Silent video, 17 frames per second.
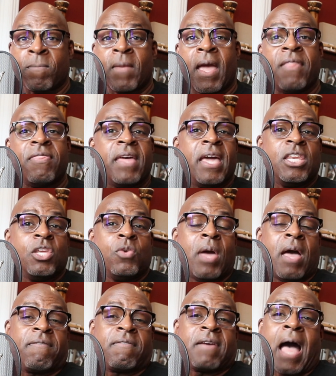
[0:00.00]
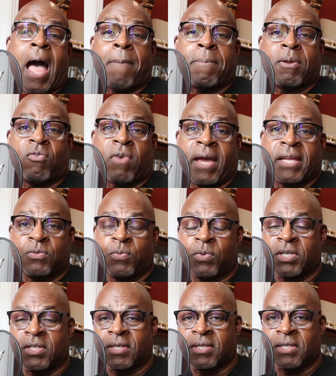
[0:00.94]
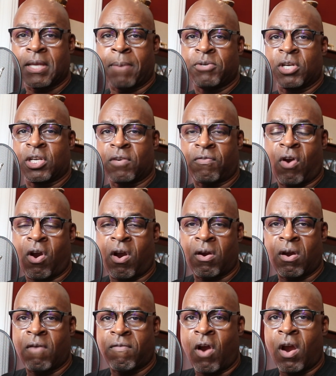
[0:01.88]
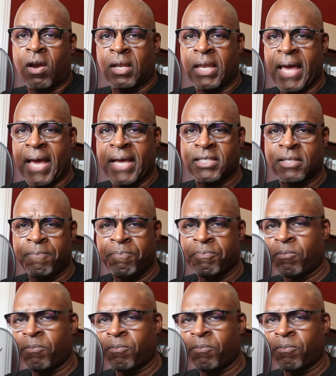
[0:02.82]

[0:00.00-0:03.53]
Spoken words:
And then you have copyrights, which is the subject of our class.